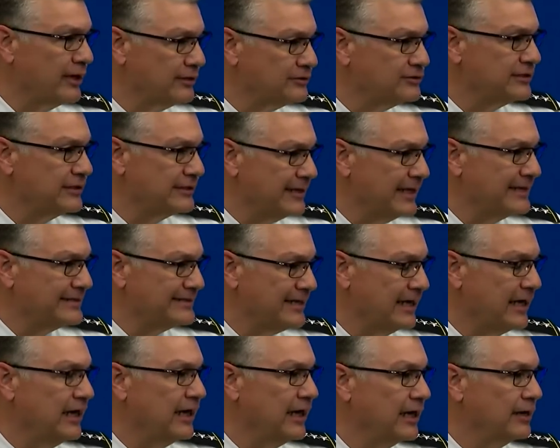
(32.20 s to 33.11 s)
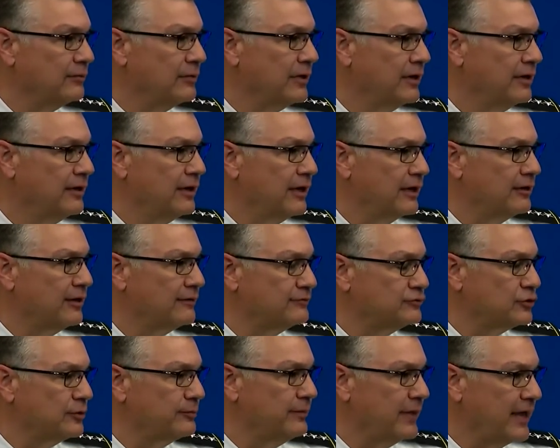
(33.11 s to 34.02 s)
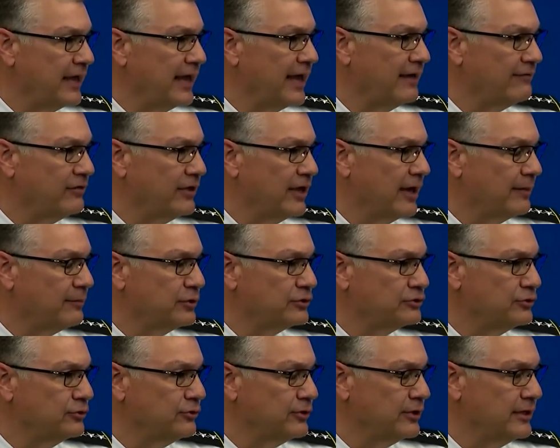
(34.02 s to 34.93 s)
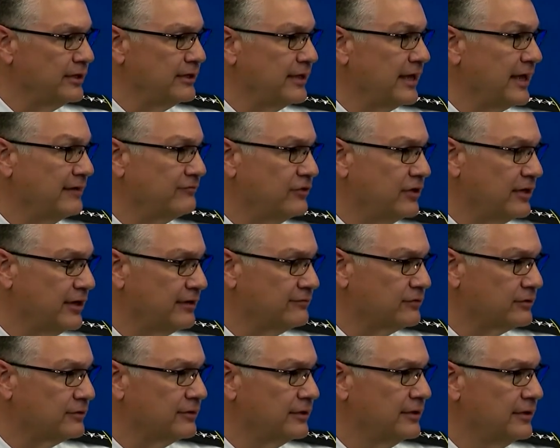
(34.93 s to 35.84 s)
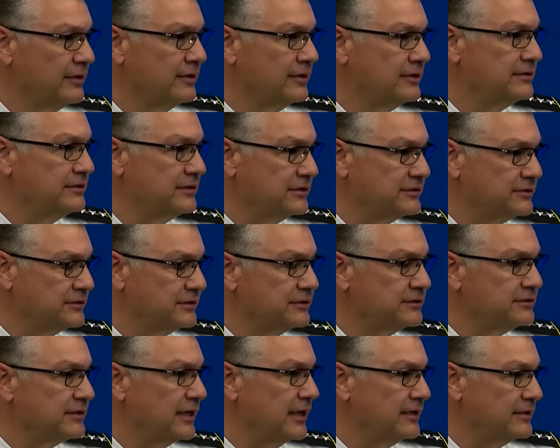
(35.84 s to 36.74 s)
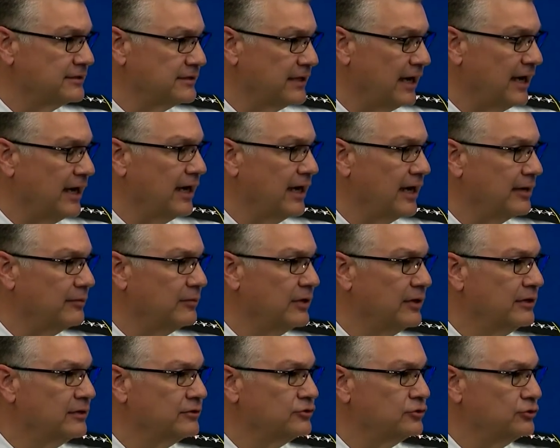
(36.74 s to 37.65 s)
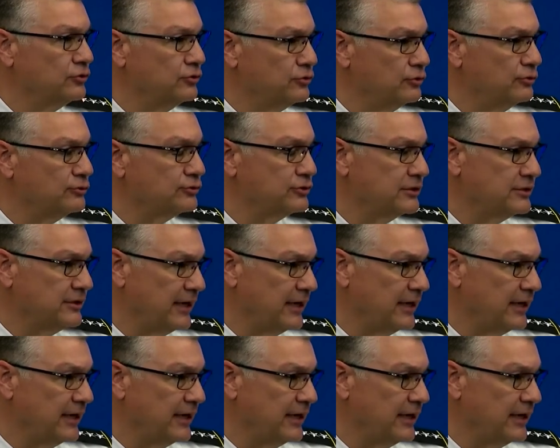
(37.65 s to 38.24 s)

else at that time, an officer may have the opportunity to have cover, distance, and time to use a